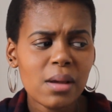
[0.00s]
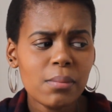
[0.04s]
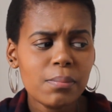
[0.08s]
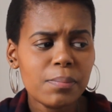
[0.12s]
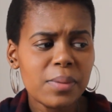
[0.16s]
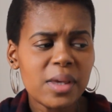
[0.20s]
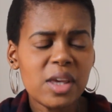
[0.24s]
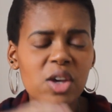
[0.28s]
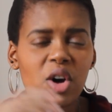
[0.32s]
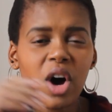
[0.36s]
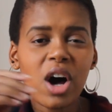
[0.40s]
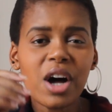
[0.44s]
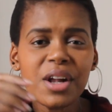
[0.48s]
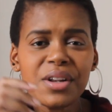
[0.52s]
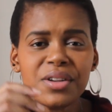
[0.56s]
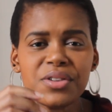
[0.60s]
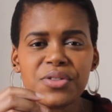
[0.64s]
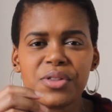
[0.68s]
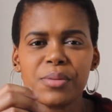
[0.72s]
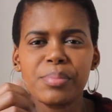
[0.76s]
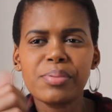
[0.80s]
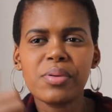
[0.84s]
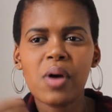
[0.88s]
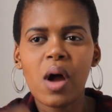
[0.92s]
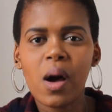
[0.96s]
beyond
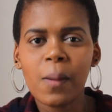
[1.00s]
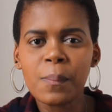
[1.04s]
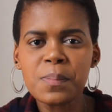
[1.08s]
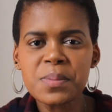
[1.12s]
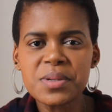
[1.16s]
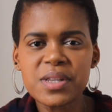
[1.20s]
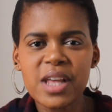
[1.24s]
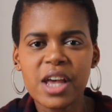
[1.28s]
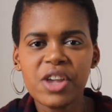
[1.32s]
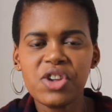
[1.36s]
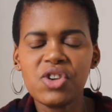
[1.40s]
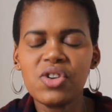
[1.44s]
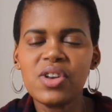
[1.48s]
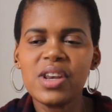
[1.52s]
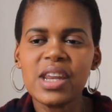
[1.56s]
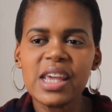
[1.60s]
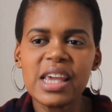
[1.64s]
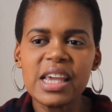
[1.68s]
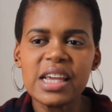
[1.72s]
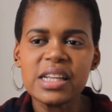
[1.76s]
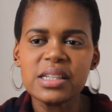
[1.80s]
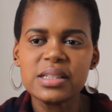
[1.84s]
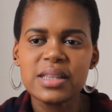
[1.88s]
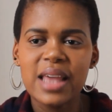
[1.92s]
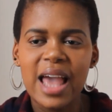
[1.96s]
the props that you need,